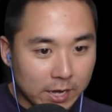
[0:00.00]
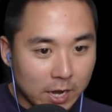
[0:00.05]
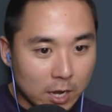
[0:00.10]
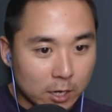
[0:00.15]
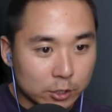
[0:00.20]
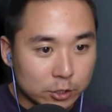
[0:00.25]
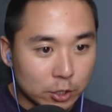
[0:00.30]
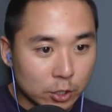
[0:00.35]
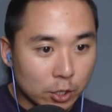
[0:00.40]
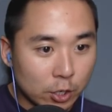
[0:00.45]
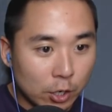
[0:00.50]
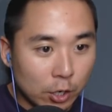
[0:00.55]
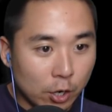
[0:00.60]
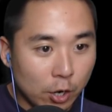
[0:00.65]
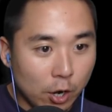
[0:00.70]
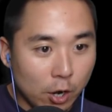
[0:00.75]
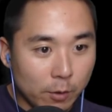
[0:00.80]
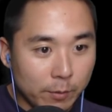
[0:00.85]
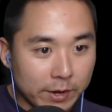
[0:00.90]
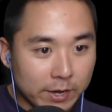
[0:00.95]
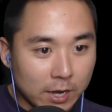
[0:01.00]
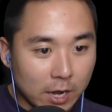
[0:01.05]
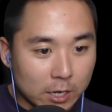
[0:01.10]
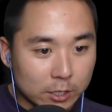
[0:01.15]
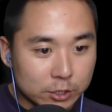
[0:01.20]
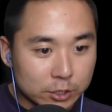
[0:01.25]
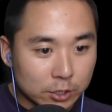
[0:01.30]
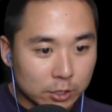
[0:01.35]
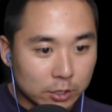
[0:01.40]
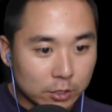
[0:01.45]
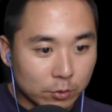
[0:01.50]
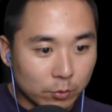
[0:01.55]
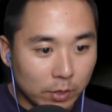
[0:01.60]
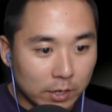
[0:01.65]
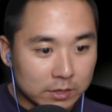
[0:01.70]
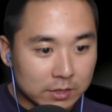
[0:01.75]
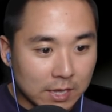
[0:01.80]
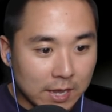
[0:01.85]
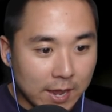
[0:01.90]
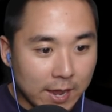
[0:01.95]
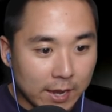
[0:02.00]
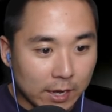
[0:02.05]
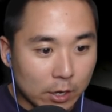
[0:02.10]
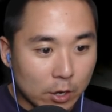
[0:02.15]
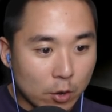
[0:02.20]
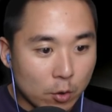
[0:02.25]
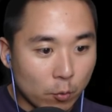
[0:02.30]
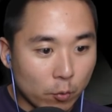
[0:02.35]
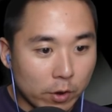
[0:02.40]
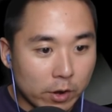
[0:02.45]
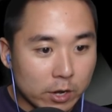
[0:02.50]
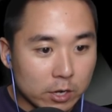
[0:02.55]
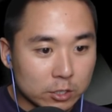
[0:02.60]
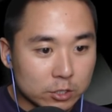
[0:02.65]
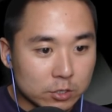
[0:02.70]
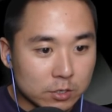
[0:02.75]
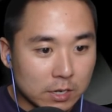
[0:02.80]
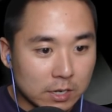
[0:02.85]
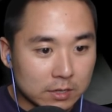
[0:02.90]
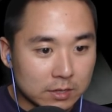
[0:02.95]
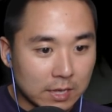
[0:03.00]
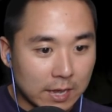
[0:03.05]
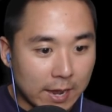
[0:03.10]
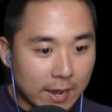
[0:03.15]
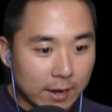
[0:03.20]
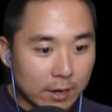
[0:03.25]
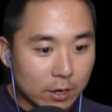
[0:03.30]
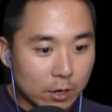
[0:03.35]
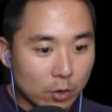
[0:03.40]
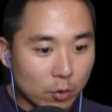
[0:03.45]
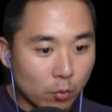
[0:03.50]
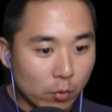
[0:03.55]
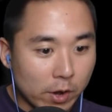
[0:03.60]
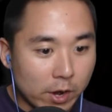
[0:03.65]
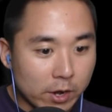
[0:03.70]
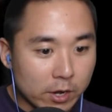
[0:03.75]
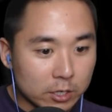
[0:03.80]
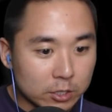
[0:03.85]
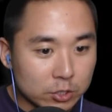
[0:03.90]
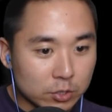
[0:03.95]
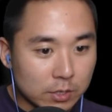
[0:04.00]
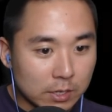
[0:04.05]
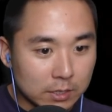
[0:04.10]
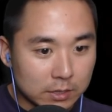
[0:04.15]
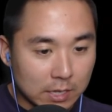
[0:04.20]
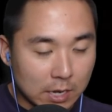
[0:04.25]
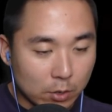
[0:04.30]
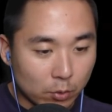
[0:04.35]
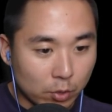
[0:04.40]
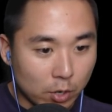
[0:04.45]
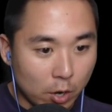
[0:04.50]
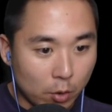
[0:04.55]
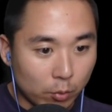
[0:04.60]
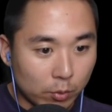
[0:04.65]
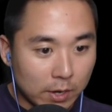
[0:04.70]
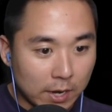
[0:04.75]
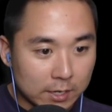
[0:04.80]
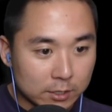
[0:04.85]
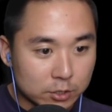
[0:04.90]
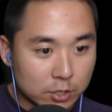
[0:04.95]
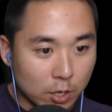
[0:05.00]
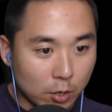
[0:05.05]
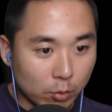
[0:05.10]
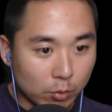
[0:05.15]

my gosh. What the heck? Where did you get that? Go, guys,